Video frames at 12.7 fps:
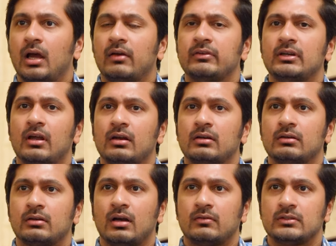I haven't done
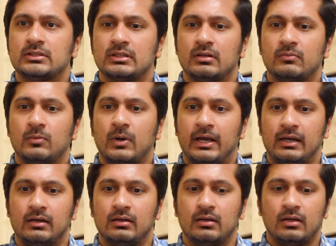covers in a
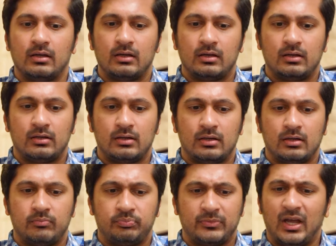while.
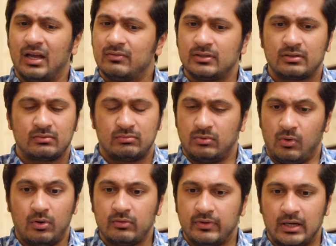I have a
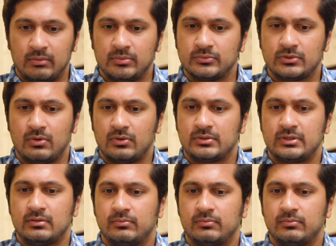lot of album songs.